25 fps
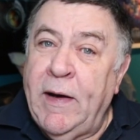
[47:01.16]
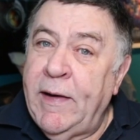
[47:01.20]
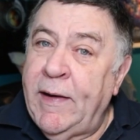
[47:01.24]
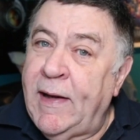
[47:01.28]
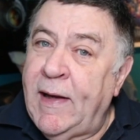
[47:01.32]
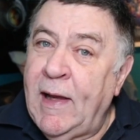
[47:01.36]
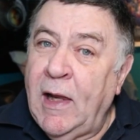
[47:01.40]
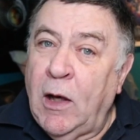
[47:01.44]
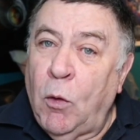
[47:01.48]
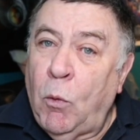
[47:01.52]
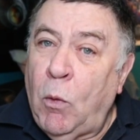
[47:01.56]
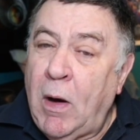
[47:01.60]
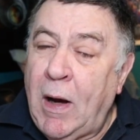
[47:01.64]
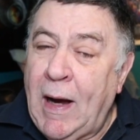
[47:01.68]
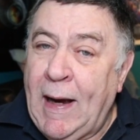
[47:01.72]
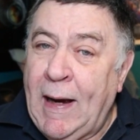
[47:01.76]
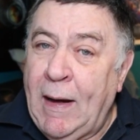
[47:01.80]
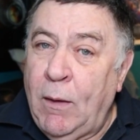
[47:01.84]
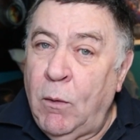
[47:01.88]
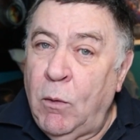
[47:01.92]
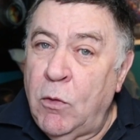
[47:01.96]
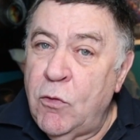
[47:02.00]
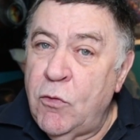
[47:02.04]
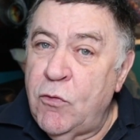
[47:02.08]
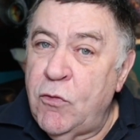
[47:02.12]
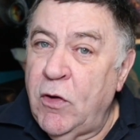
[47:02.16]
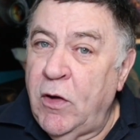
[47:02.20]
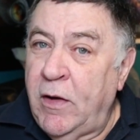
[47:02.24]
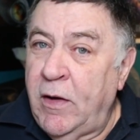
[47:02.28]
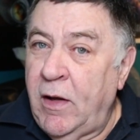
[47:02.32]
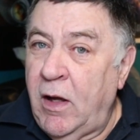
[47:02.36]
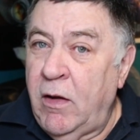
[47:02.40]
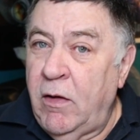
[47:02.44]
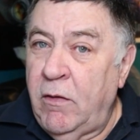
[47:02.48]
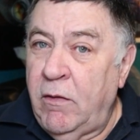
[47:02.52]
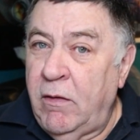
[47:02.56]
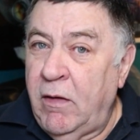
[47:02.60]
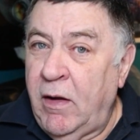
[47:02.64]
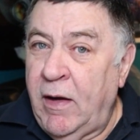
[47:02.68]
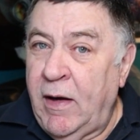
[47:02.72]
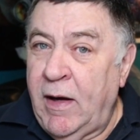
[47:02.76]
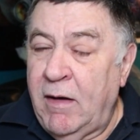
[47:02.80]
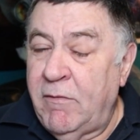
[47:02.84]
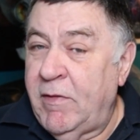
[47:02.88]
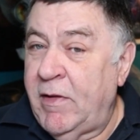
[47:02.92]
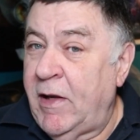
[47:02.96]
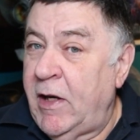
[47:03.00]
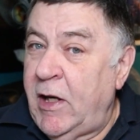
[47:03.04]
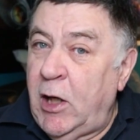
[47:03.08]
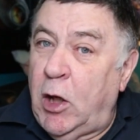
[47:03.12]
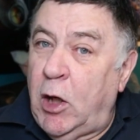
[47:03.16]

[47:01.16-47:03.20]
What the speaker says: and kilowatt hours and everything.